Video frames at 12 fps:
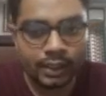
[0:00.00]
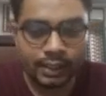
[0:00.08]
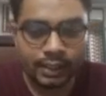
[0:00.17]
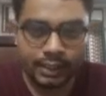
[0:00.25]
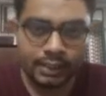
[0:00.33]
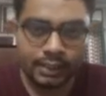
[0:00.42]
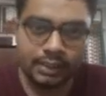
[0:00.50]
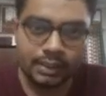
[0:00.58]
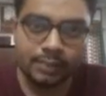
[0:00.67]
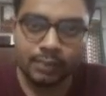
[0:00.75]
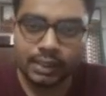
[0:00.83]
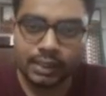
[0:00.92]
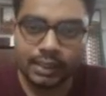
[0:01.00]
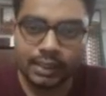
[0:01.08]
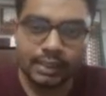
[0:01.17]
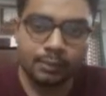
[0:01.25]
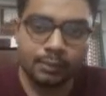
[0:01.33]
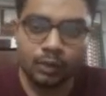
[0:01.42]
and the material
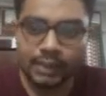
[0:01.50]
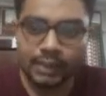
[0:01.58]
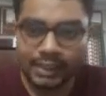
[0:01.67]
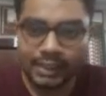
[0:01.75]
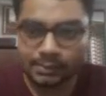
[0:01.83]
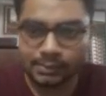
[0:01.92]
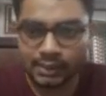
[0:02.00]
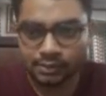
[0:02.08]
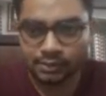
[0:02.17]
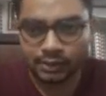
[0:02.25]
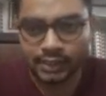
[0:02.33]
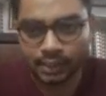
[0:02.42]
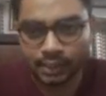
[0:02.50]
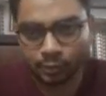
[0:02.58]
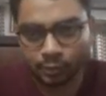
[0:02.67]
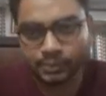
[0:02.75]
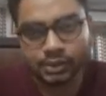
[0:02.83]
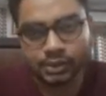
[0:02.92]
removal takes place with the help of
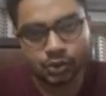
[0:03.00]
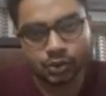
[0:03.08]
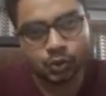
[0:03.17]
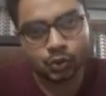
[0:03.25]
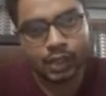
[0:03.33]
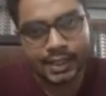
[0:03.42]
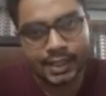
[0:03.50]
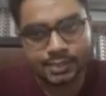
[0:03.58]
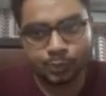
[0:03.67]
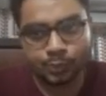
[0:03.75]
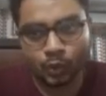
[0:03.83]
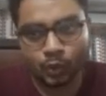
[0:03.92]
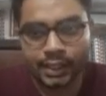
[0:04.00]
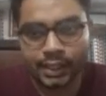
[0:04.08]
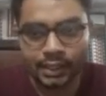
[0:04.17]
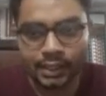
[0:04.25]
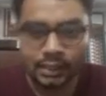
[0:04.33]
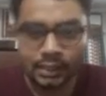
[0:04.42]
these tool heads provided
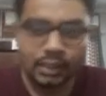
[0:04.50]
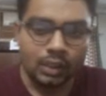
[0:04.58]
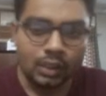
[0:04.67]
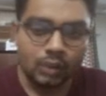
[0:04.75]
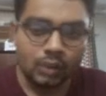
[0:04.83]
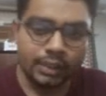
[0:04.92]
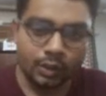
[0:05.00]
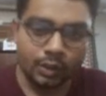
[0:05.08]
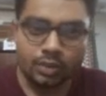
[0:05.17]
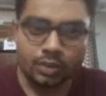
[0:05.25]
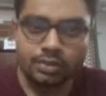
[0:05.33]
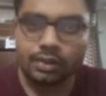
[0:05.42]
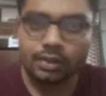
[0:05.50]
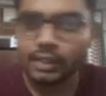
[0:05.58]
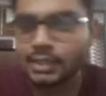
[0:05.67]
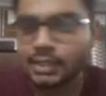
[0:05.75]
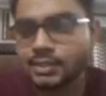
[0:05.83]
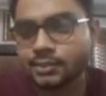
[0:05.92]
on the cross
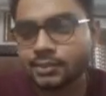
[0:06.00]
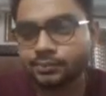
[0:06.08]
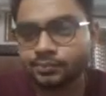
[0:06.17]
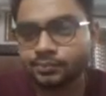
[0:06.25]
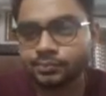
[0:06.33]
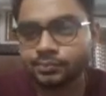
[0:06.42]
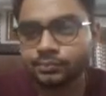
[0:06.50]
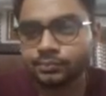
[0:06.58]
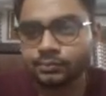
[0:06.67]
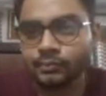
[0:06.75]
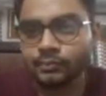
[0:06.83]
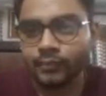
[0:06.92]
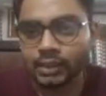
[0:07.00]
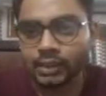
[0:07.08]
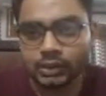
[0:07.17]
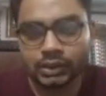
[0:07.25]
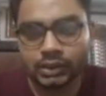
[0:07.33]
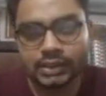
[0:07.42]
rails. So
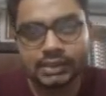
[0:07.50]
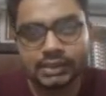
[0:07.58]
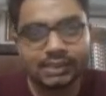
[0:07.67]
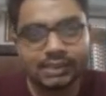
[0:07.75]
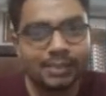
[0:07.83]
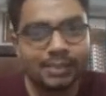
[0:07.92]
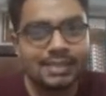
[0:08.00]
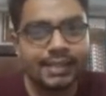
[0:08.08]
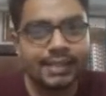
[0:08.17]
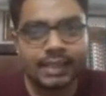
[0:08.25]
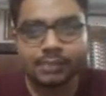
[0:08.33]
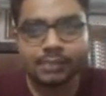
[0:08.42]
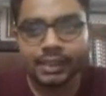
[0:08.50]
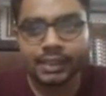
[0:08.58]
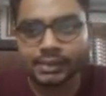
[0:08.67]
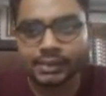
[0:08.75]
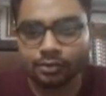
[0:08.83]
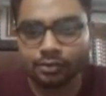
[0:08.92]
this is the basic
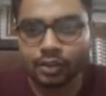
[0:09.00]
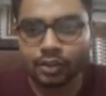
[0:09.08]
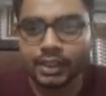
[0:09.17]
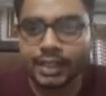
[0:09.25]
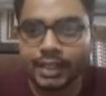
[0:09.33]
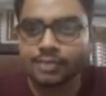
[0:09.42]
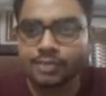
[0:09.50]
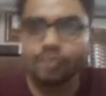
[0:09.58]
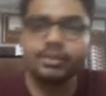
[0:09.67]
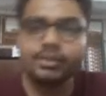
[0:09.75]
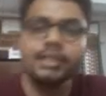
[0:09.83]
explanation for the case of the